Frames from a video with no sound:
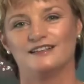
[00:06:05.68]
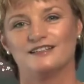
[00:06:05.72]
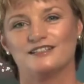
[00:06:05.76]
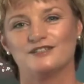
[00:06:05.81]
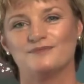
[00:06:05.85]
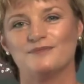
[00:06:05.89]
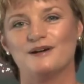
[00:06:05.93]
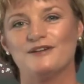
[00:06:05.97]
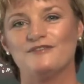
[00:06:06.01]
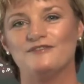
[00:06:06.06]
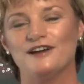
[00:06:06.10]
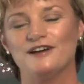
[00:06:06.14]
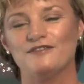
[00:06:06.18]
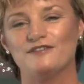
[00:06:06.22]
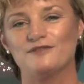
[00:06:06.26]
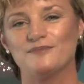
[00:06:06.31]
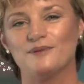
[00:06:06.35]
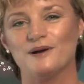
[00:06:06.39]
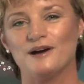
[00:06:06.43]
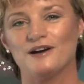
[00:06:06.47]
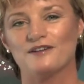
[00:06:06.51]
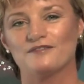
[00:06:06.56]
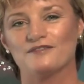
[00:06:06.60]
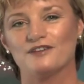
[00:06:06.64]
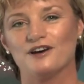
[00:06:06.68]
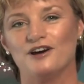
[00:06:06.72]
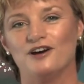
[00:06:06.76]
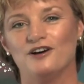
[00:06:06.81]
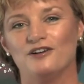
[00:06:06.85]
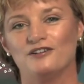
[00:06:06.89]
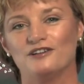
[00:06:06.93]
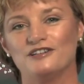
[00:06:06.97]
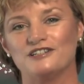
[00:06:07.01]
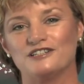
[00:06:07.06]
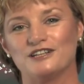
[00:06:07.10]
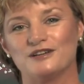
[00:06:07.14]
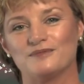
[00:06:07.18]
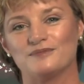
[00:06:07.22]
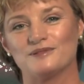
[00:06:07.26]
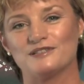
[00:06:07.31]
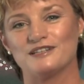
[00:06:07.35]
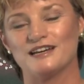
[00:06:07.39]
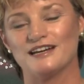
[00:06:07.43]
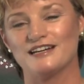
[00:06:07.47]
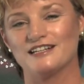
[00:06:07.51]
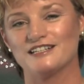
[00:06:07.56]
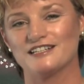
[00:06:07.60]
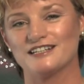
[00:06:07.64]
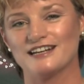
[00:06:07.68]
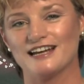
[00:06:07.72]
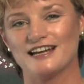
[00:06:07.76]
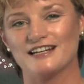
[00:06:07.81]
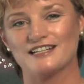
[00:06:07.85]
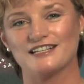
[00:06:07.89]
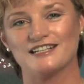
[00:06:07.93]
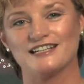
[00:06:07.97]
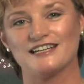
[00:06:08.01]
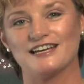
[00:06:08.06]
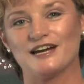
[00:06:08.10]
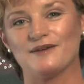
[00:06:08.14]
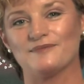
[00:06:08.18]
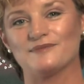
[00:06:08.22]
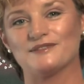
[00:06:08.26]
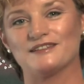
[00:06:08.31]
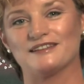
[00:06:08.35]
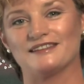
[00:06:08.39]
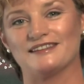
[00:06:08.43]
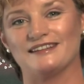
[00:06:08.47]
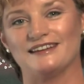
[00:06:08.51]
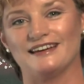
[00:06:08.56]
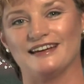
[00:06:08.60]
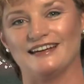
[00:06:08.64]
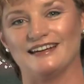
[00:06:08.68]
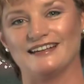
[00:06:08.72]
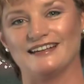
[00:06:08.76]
So my favourite part of the whole interpretation actually comes at the